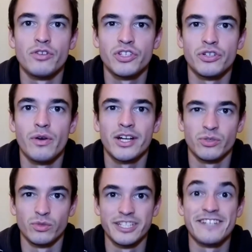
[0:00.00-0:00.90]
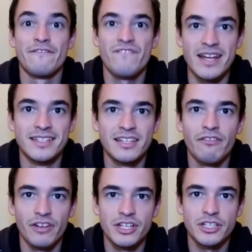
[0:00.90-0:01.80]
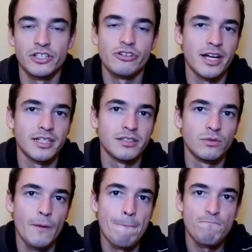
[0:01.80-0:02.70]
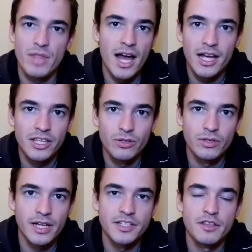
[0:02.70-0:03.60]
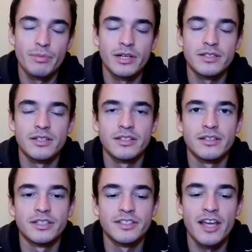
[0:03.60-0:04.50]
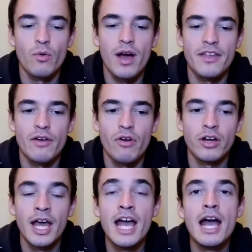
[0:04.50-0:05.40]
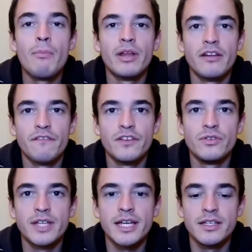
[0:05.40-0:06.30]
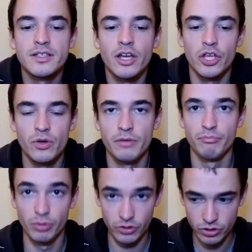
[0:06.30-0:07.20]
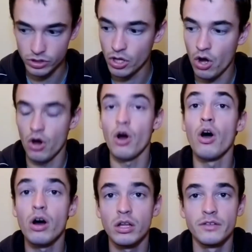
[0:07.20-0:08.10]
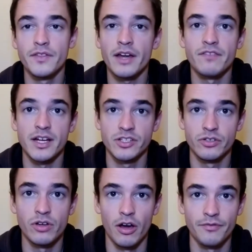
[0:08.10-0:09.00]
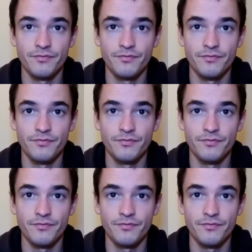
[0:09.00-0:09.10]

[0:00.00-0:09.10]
to actual defensiveness and trying to argue against the person and say why they're wrong. But in a few days, you can bundle all of the advice you got